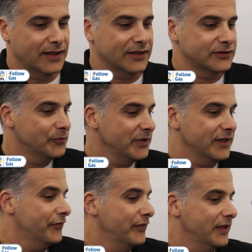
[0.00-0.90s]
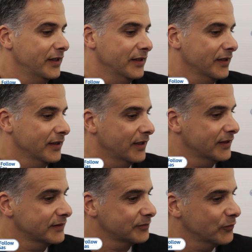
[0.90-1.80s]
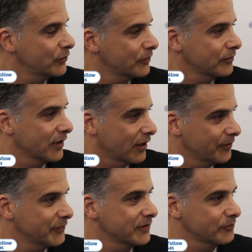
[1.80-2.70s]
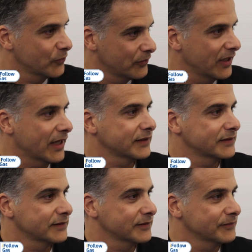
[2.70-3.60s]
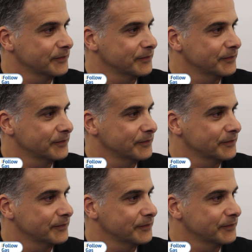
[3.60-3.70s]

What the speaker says: And to me, the feeling is more calm and more relaxed.